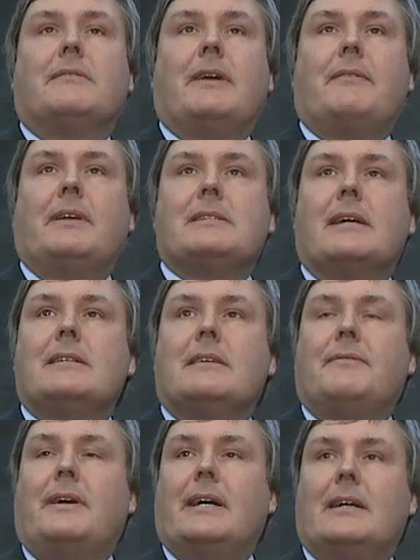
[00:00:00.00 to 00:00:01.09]
of having data
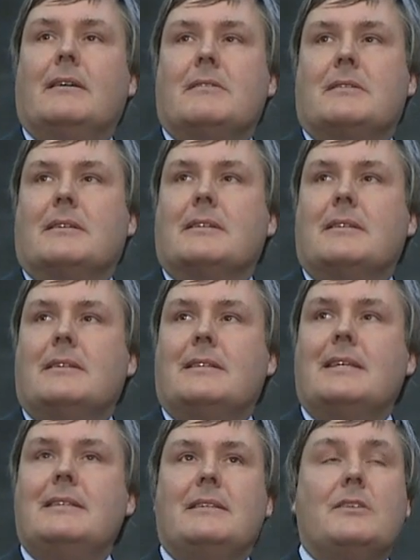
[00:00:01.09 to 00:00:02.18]
fire-hosed it is it's
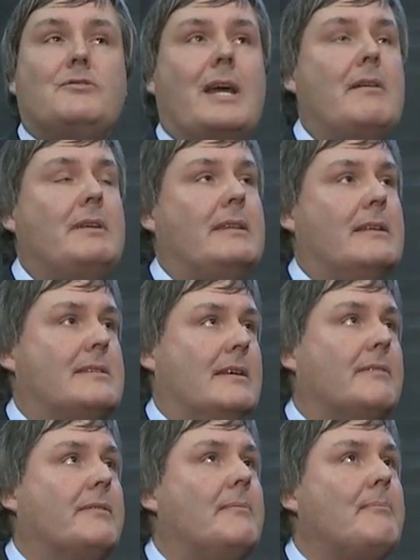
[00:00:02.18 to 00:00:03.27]
easy to drown in the
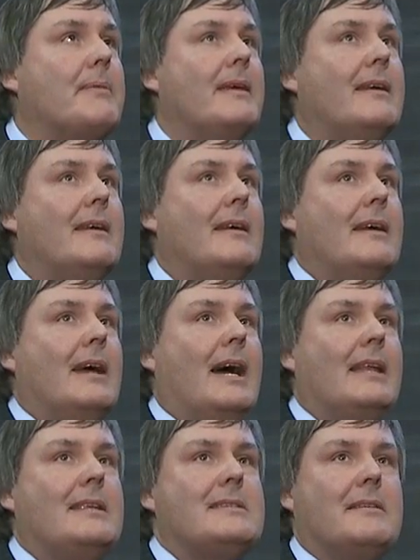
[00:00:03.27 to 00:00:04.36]
stuff.
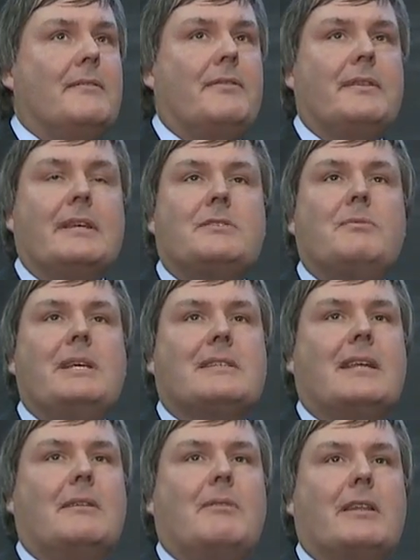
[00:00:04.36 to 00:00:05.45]
And for this
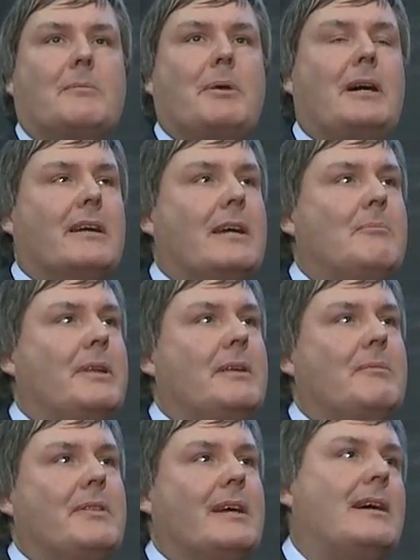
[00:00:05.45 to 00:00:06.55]
reason, I rather part company with the